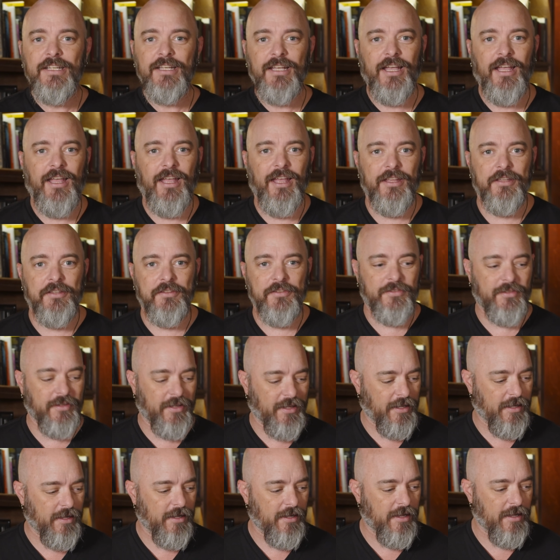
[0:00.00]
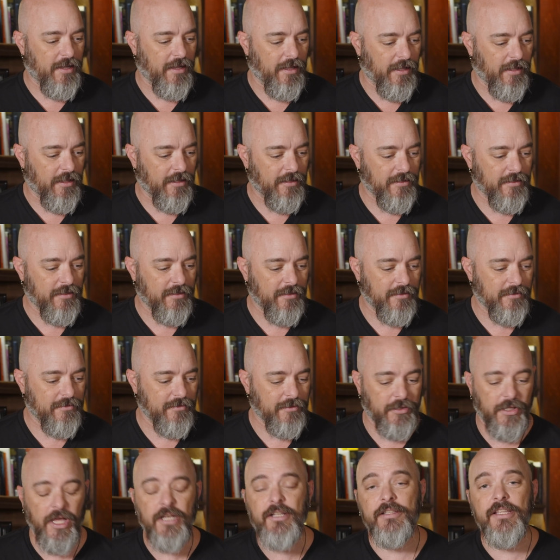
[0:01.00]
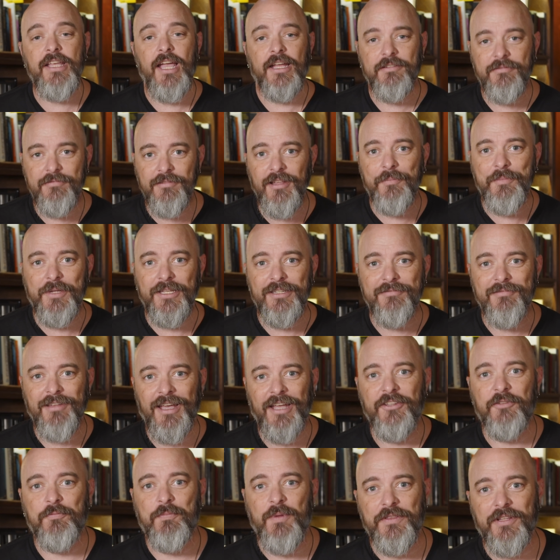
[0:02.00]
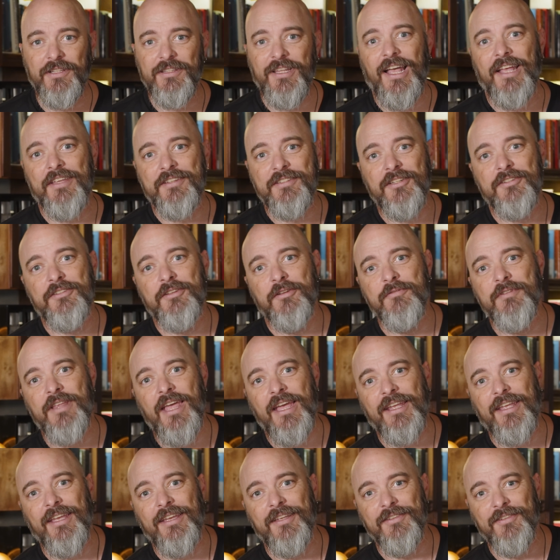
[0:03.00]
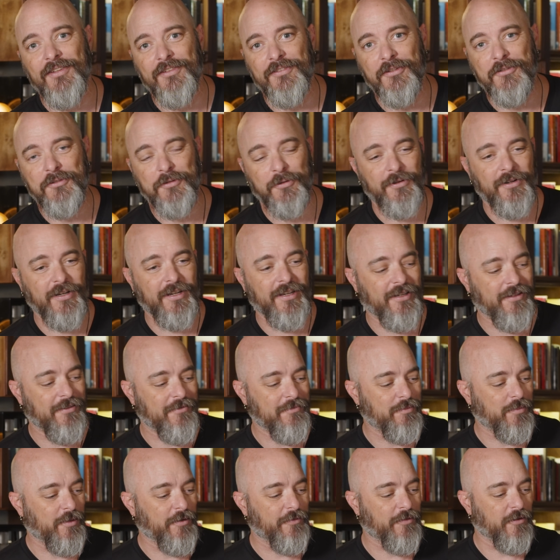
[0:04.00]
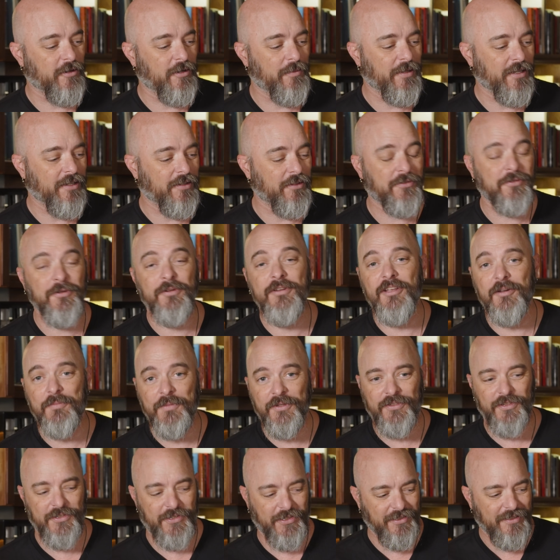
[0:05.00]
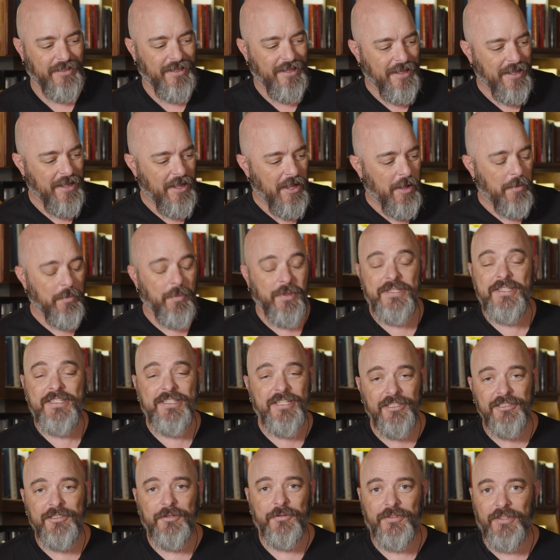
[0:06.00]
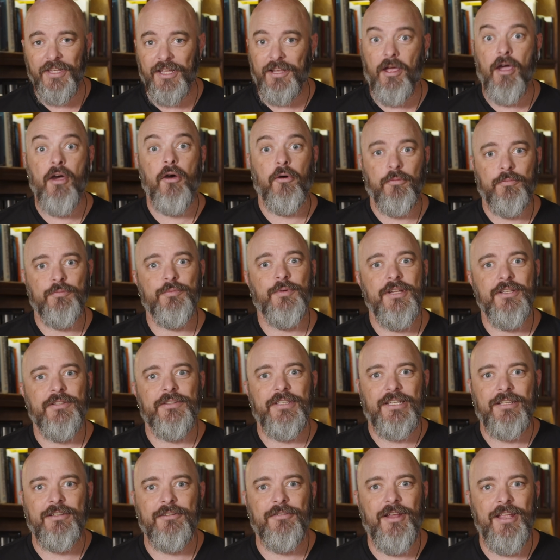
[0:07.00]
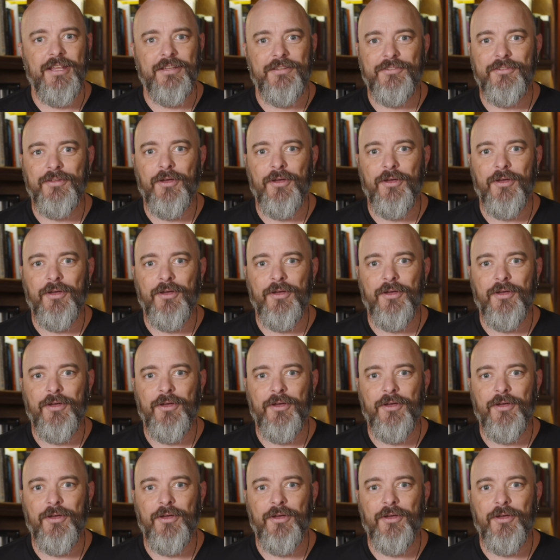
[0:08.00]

And luckily, I'd spent the last 2 decades as a touring and performing and studio musician, but still it was like, oh, really, great.